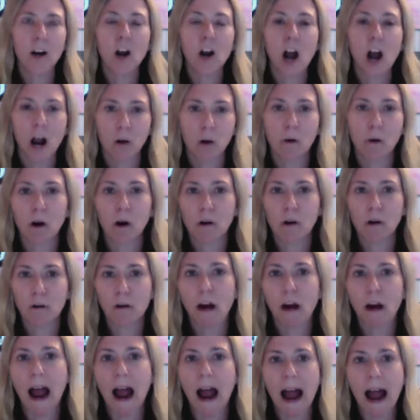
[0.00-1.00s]
our
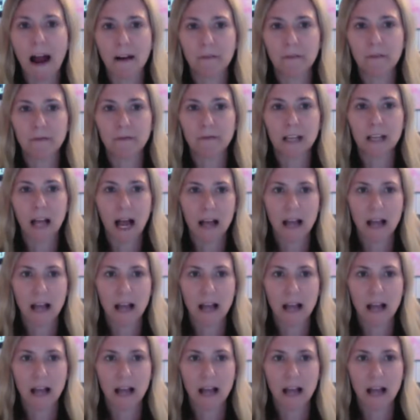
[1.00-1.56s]
craft